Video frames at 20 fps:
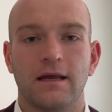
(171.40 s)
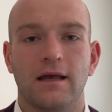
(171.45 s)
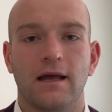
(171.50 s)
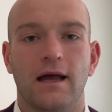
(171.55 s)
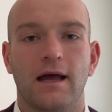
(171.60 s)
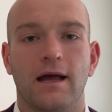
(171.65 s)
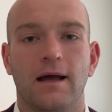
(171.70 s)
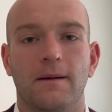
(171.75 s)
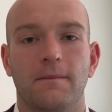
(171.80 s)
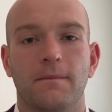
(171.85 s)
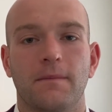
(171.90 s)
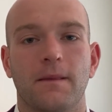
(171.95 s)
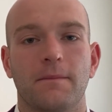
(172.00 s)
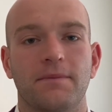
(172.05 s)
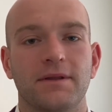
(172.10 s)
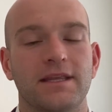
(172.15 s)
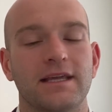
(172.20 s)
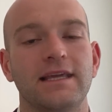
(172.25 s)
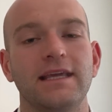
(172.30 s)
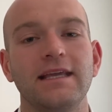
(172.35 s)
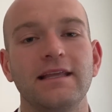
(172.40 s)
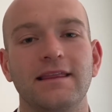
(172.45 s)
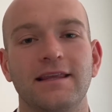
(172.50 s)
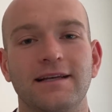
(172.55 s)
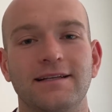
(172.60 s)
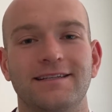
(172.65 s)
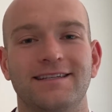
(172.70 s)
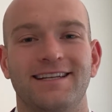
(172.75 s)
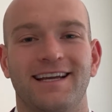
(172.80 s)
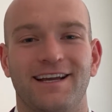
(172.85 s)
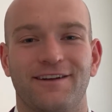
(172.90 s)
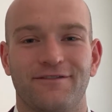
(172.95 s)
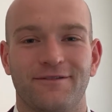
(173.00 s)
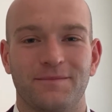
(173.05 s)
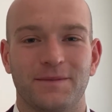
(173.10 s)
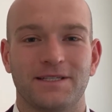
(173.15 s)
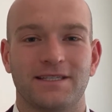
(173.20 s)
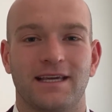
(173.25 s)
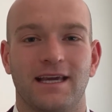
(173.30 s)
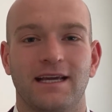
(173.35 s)
But the key thing to take
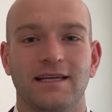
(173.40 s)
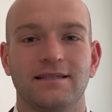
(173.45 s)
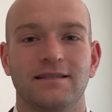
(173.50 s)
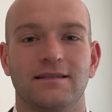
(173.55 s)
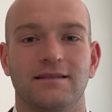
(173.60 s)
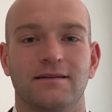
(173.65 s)
from this case,